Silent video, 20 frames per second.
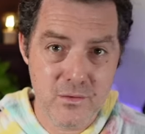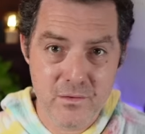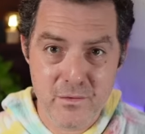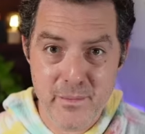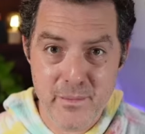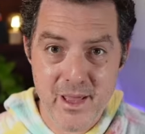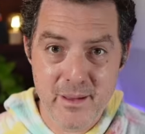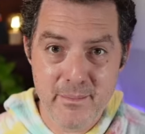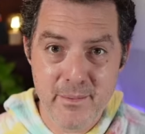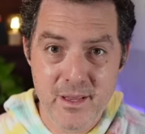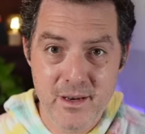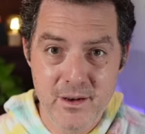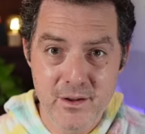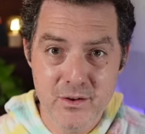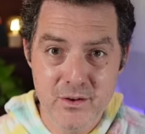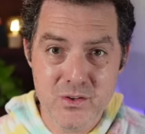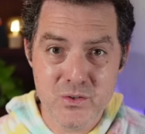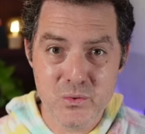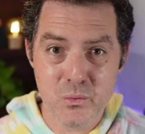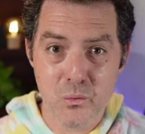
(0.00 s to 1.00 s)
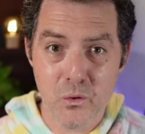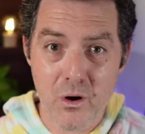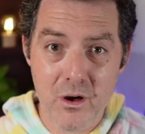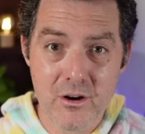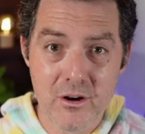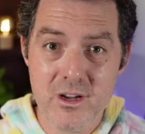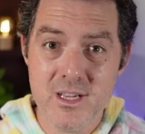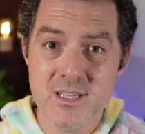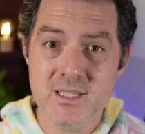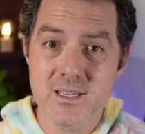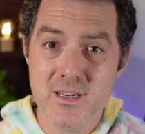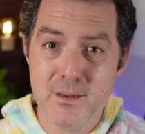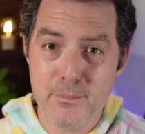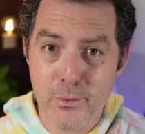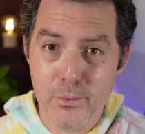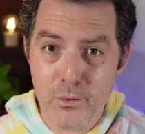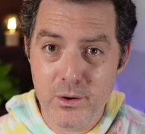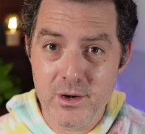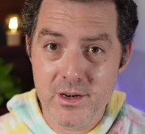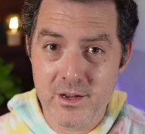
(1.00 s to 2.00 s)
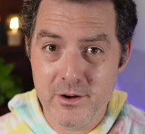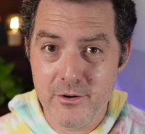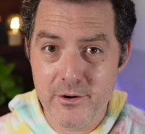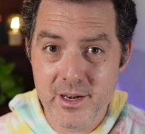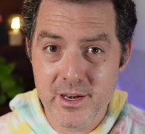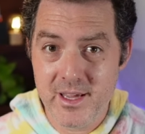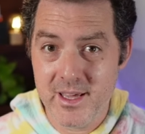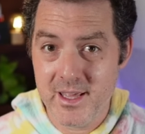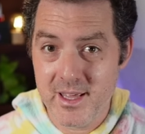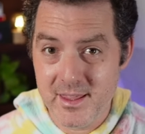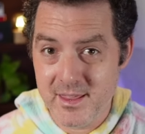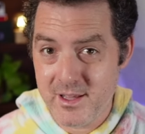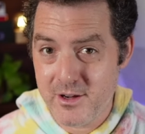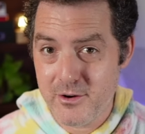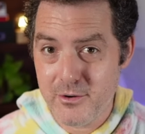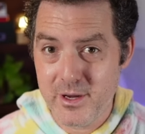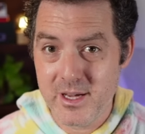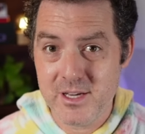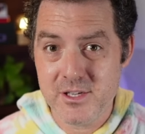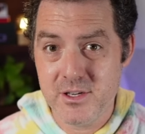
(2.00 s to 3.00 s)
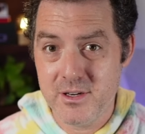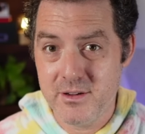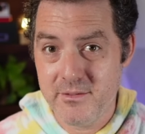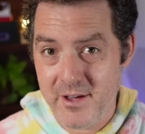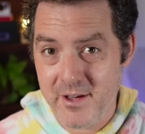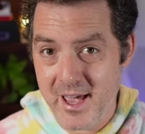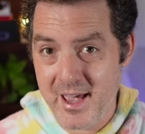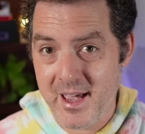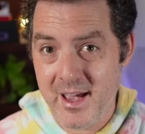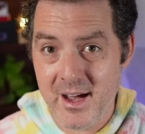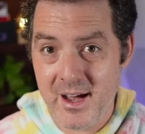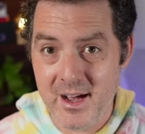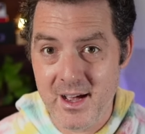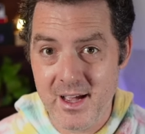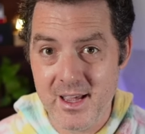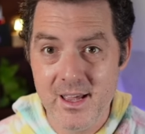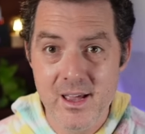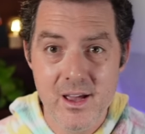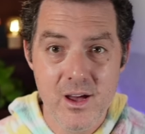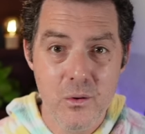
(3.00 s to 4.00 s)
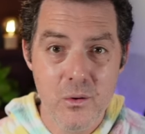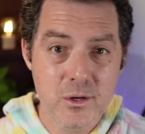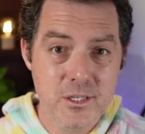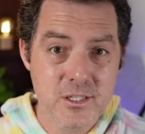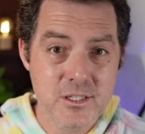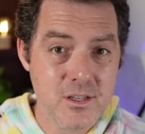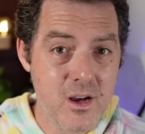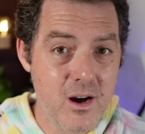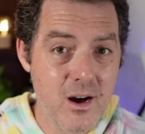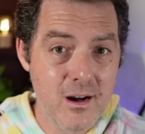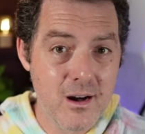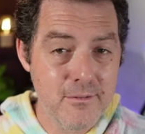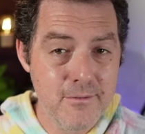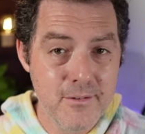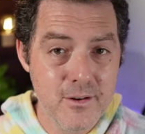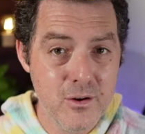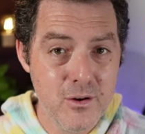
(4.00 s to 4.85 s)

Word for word: from AP News, water is an important ingredient in the creation of AI, which is often